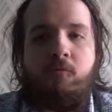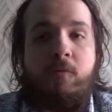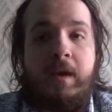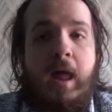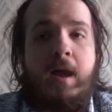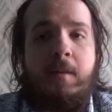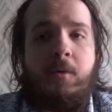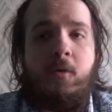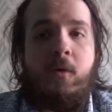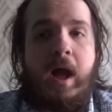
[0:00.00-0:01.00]

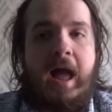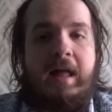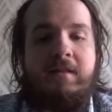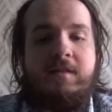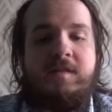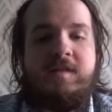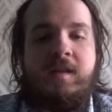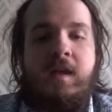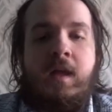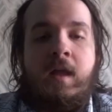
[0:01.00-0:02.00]
reliable and
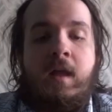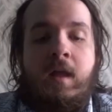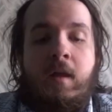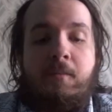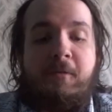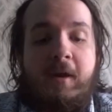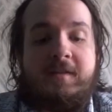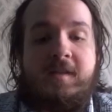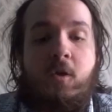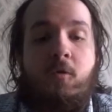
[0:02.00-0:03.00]

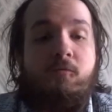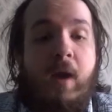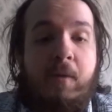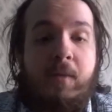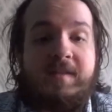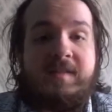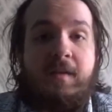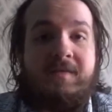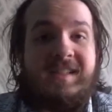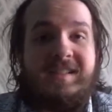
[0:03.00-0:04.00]
practical railway
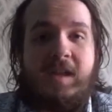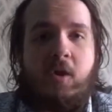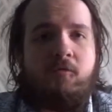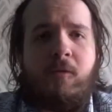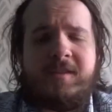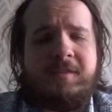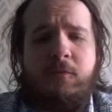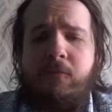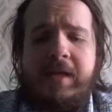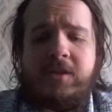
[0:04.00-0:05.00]
services across the
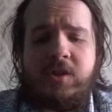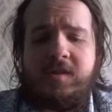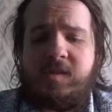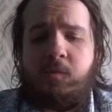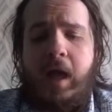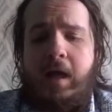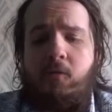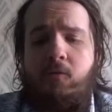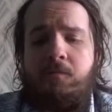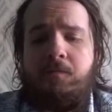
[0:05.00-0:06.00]
region as
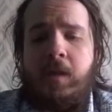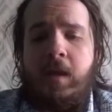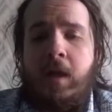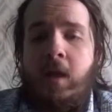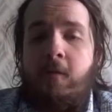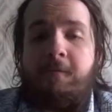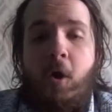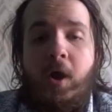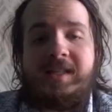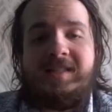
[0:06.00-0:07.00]
well.
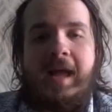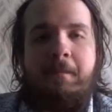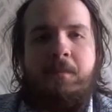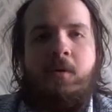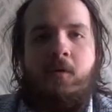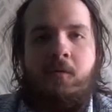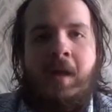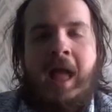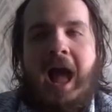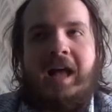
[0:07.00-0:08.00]
For example,
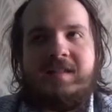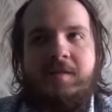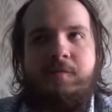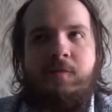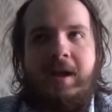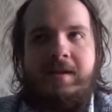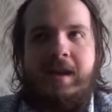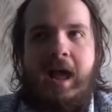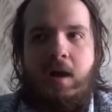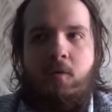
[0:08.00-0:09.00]
as of right
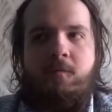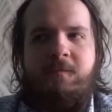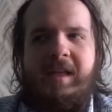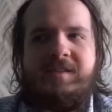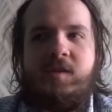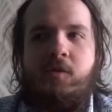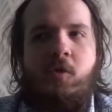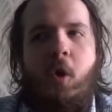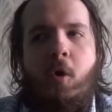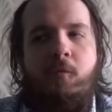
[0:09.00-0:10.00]
now, there's
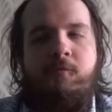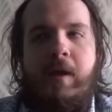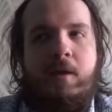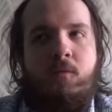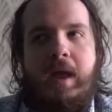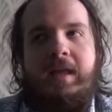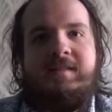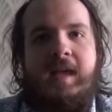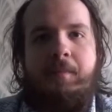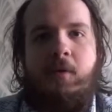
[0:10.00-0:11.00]
no railway
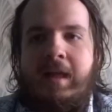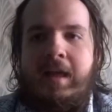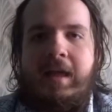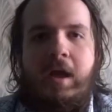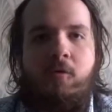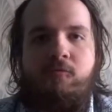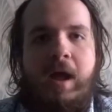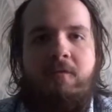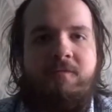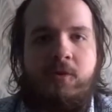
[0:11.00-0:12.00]
depot
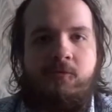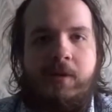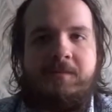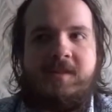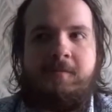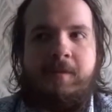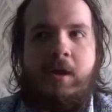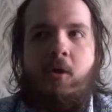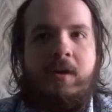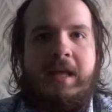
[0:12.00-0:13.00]
around the Grimsby
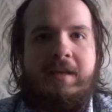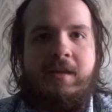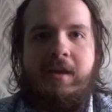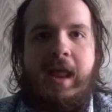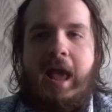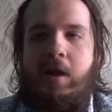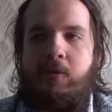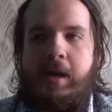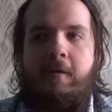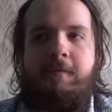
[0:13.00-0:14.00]
or Lincoln
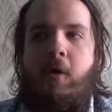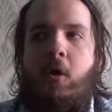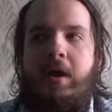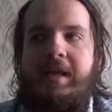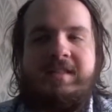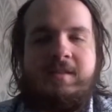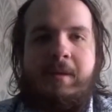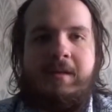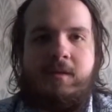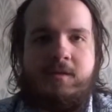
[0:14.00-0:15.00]
area for East
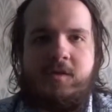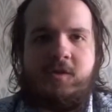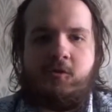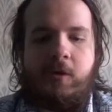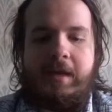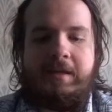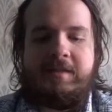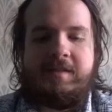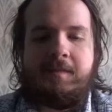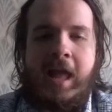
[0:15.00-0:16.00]
Midlands
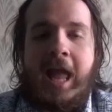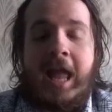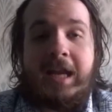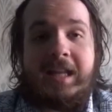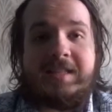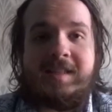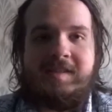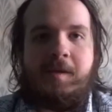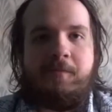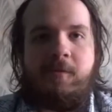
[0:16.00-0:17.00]
trains. This is
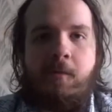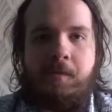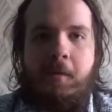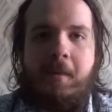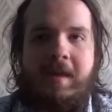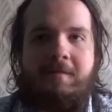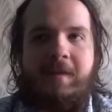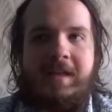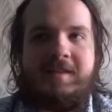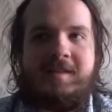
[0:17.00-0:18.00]
a problem if
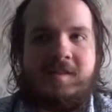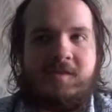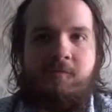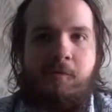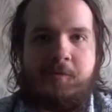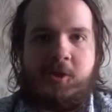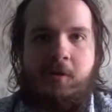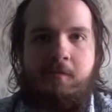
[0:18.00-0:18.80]
there's disruption,